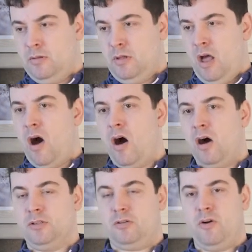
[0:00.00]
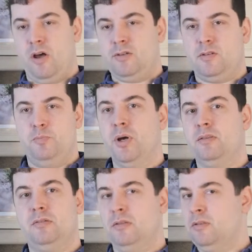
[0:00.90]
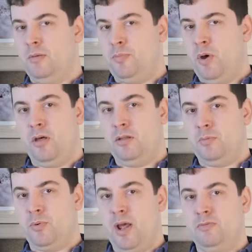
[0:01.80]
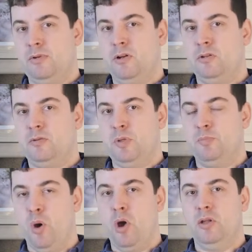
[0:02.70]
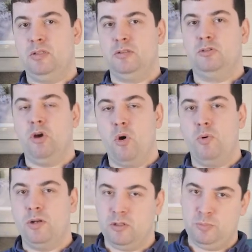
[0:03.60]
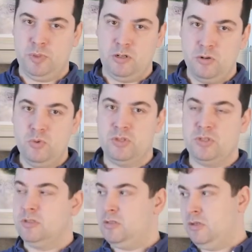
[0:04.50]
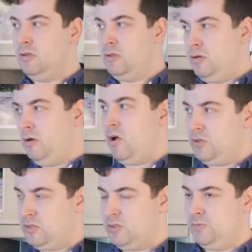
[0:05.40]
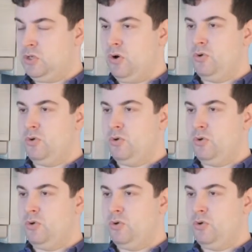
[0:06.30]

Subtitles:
a harder crust, but the bread will not be burned and the dough will not be lost, so you